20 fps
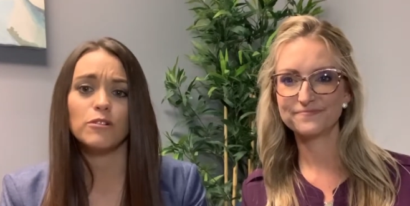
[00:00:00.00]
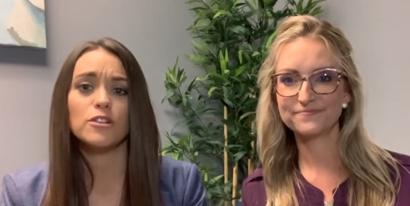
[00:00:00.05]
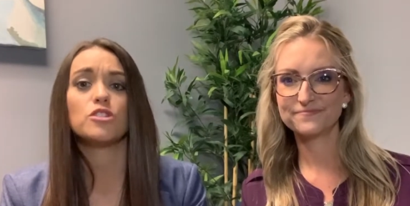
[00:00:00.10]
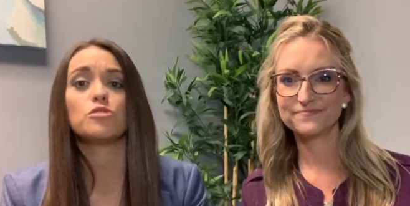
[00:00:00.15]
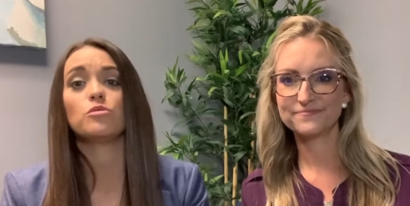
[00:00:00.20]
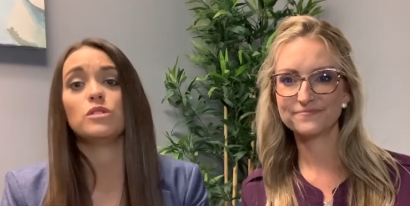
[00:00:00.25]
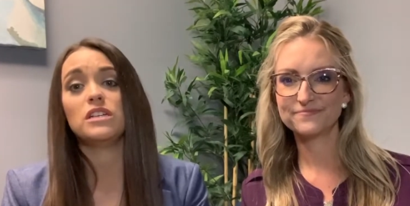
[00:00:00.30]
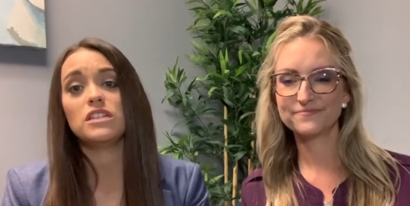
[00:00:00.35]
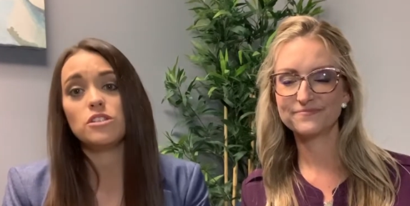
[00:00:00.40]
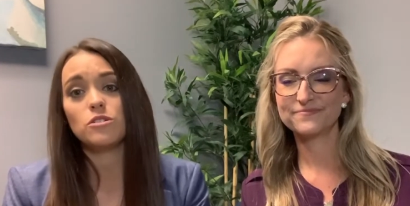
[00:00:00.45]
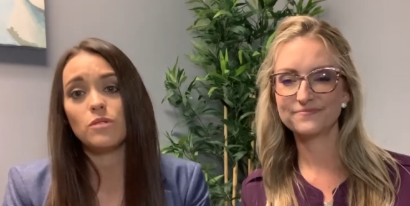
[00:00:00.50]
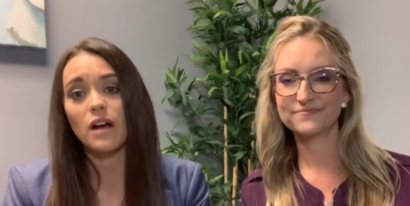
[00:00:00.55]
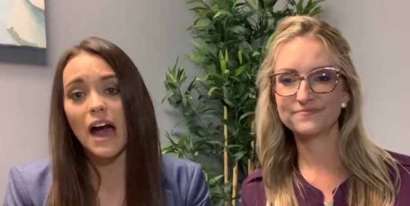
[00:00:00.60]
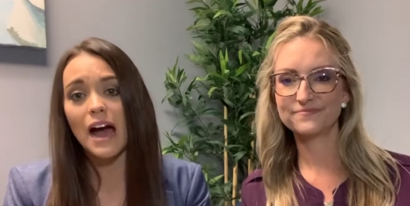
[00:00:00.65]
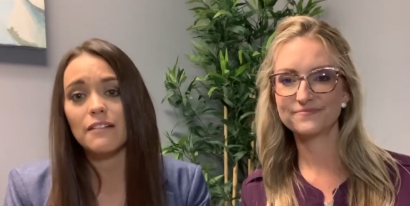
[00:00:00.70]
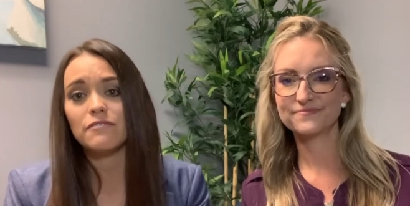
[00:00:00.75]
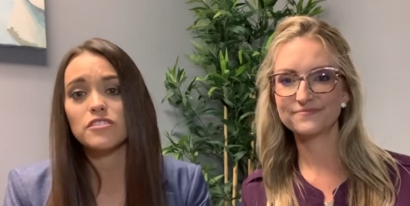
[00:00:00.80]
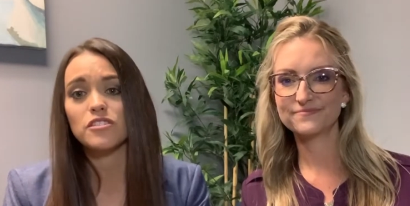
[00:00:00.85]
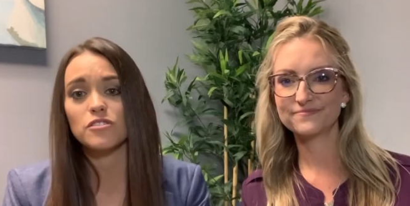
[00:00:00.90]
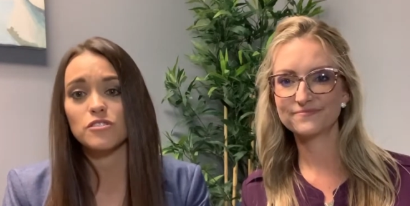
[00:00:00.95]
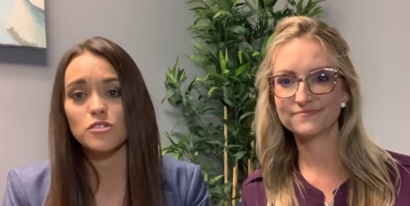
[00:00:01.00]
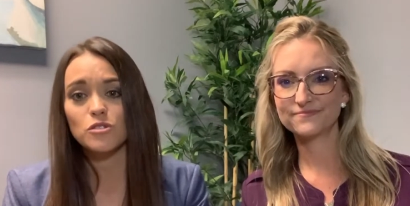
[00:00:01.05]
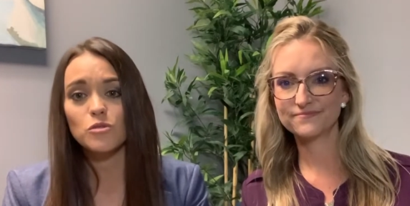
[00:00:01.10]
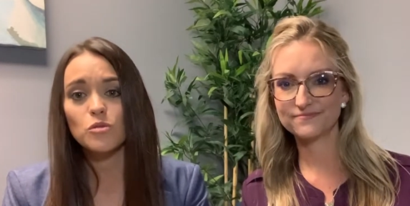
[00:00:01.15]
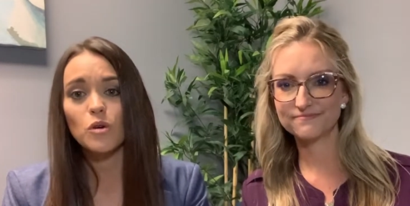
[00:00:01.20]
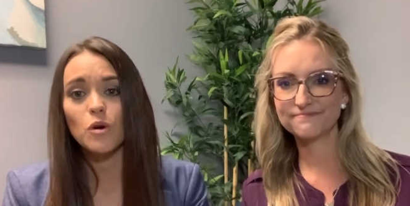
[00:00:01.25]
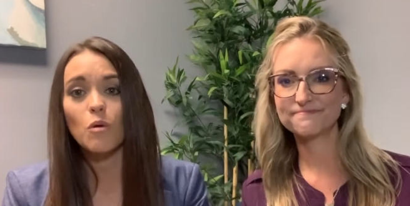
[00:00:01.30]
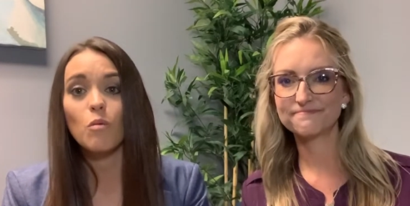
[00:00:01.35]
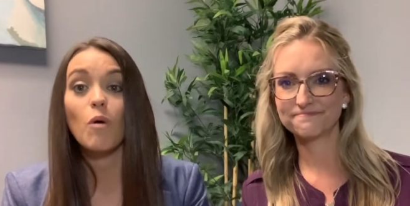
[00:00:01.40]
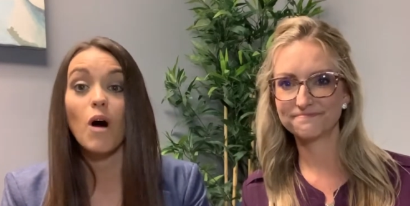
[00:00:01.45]
Speaker 1: which we do after
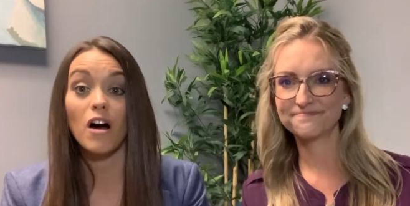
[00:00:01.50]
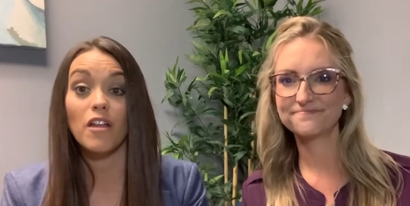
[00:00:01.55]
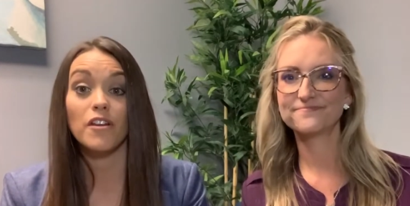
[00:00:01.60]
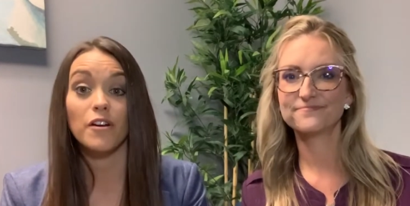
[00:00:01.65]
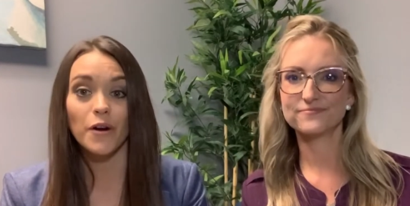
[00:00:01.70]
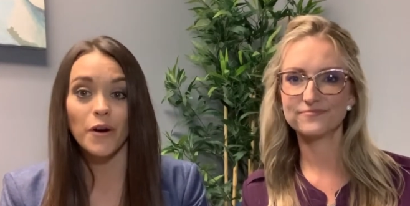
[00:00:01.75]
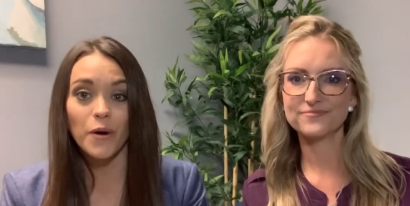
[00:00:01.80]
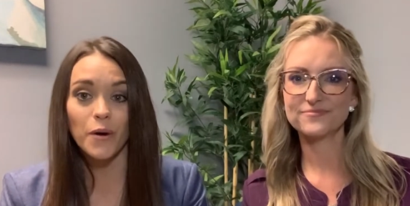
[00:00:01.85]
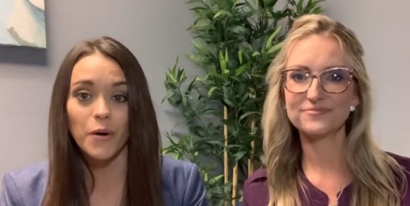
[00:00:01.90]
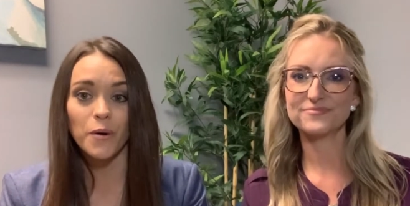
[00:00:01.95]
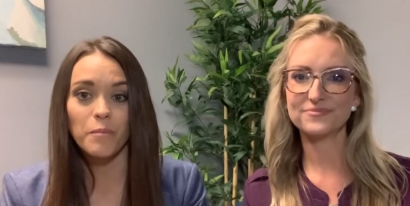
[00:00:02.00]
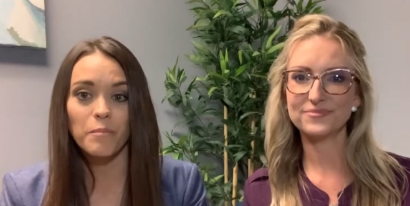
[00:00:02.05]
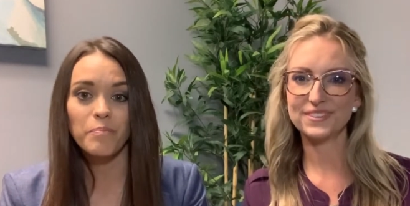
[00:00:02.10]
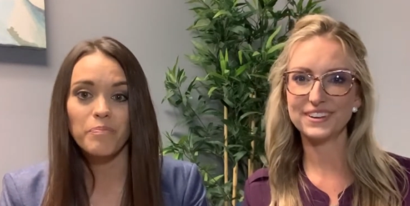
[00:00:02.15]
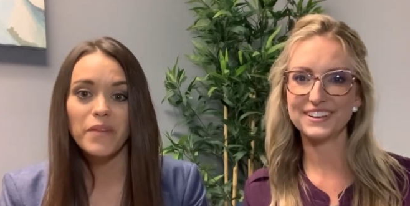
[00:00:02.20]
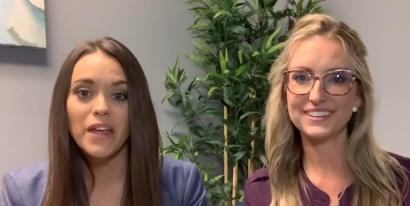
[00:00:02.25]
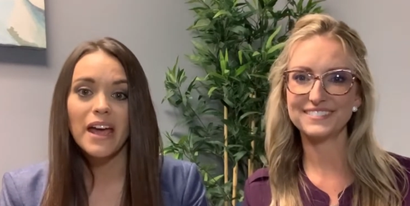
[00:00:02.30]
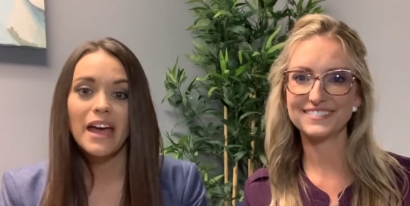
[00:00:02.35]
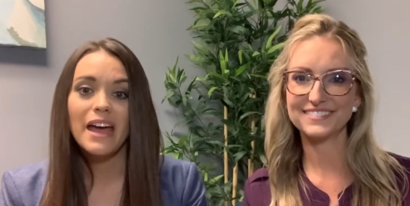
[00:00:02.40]
school while they're home.